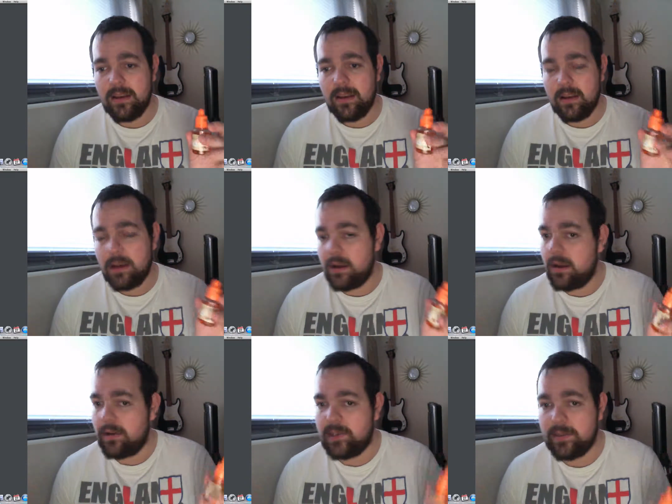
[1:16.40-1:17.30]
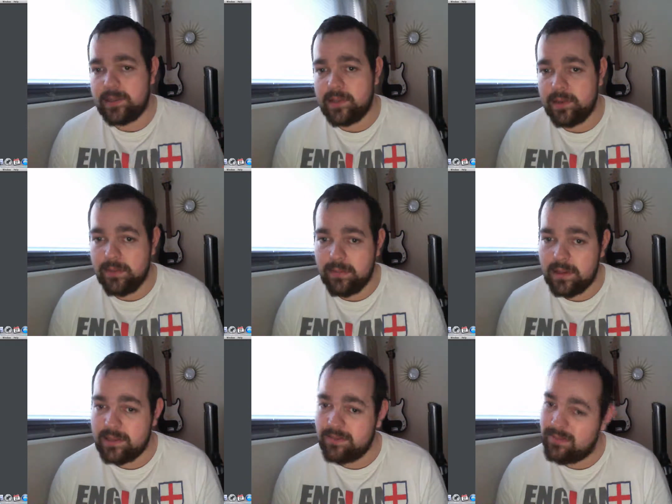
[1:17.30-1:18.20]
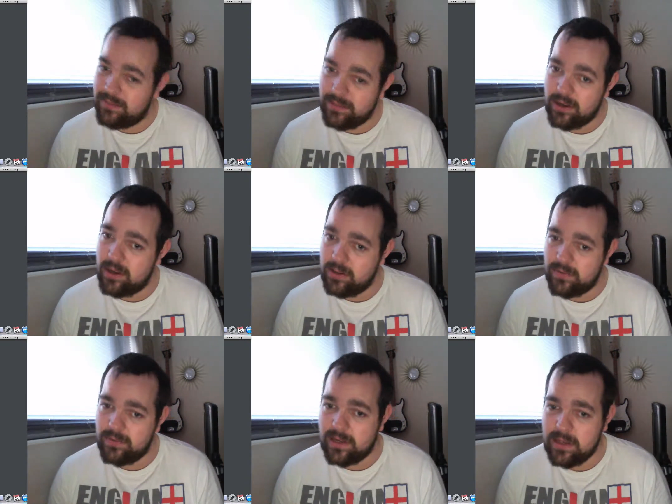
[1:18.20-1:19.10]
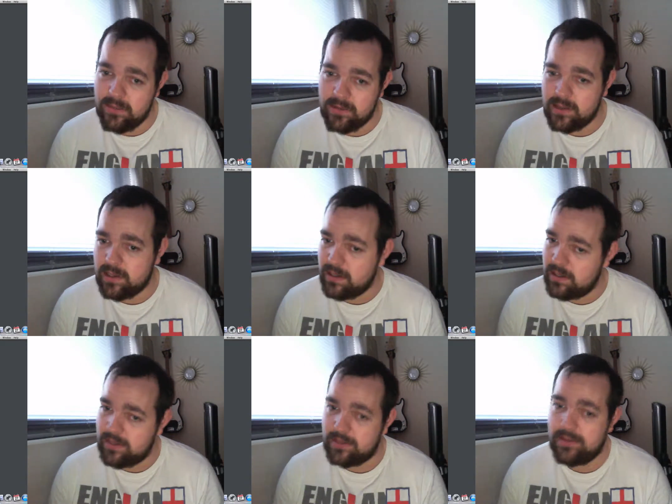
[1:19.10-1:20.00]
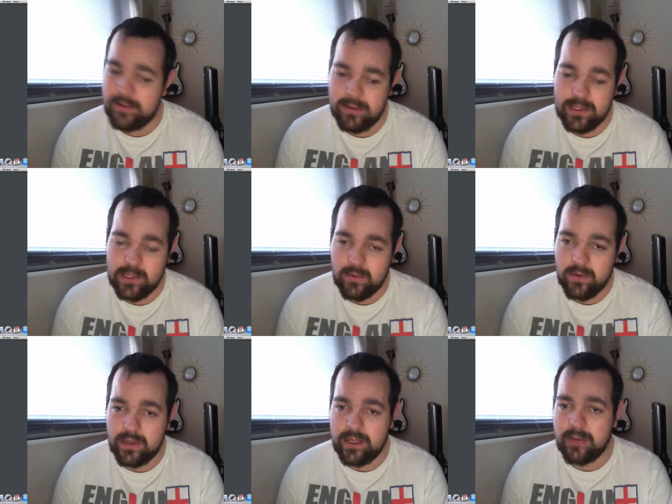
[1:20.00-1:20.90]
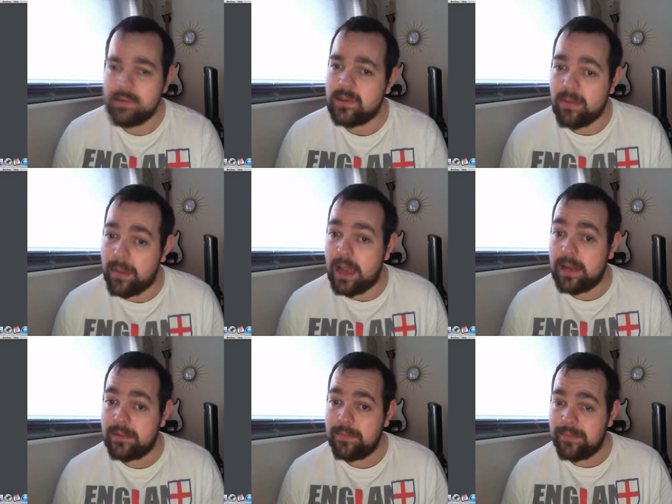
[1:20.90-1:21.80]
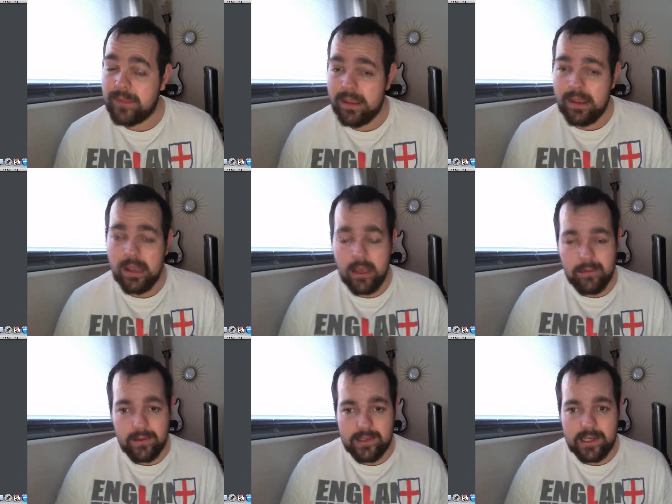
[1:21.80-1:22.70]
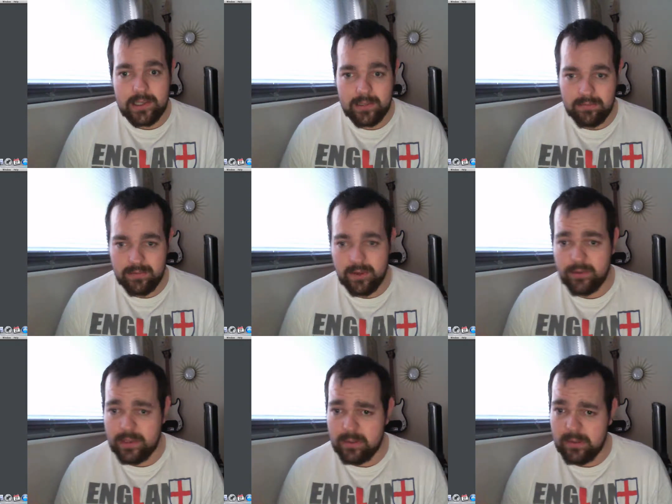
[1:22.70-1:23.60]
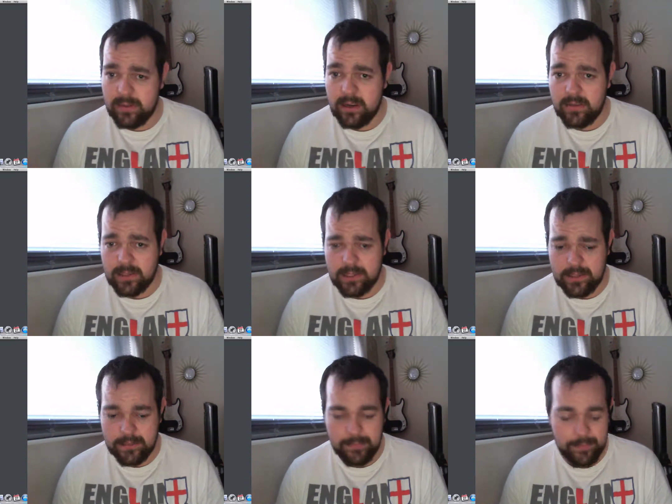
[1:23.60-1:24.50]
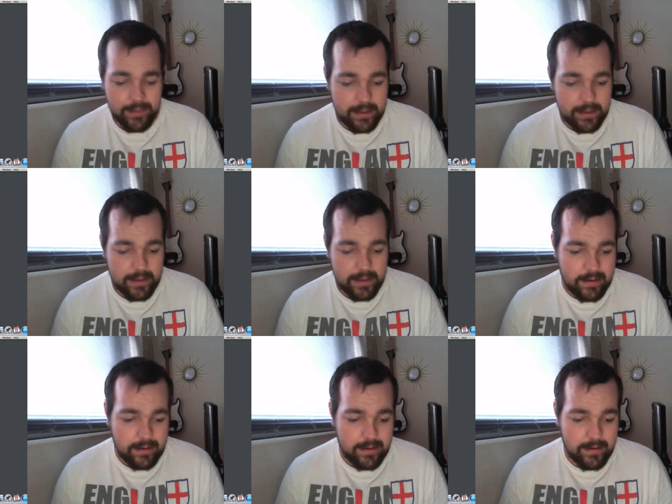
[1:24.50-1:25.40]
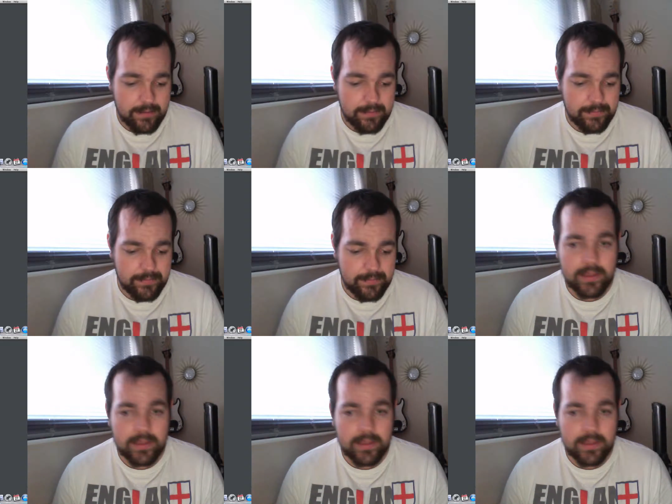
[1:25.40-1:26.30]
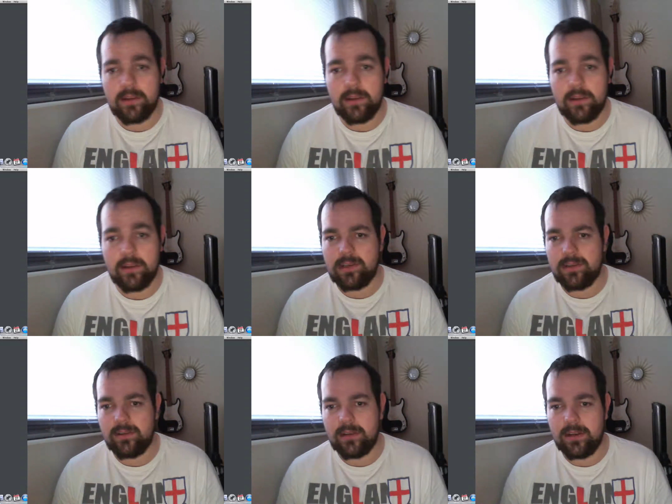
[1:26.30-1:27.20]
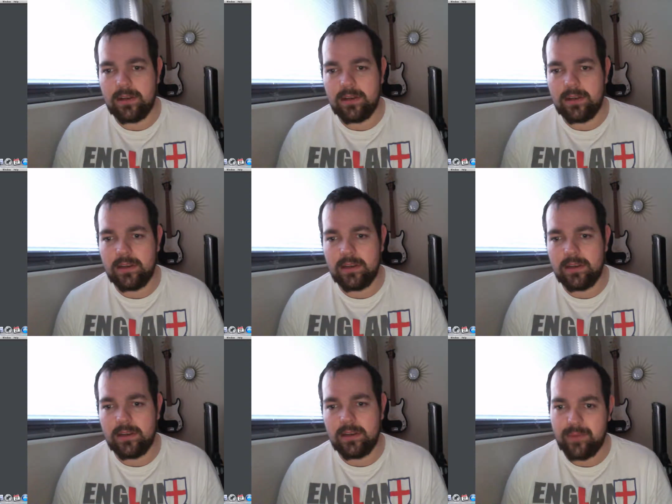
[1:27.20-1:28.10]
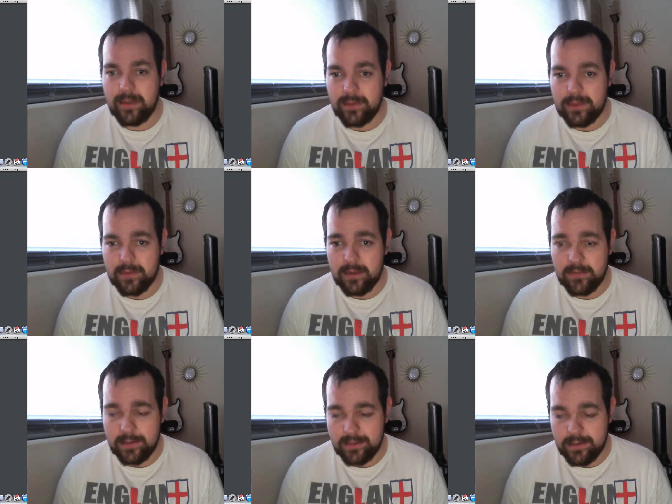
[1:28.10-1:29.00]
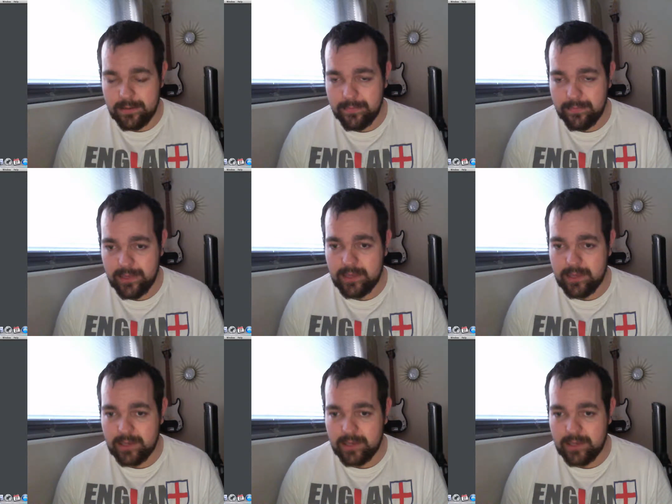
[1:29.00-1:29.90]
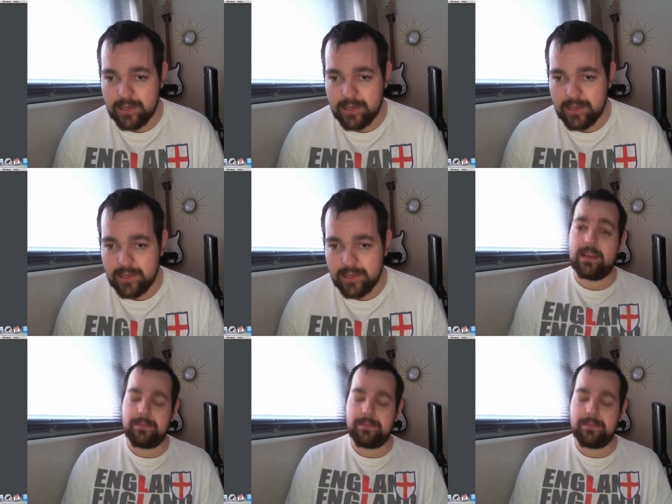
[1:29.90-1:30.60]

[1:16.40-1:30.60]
uh, substitute the kind of flavour and taste. It's not quite there, but it's not bad. Um, I'll say it's close to being perfect. Um, if you like melted chocolate, of course, it is pretty much perfect. There's not much more to say than that.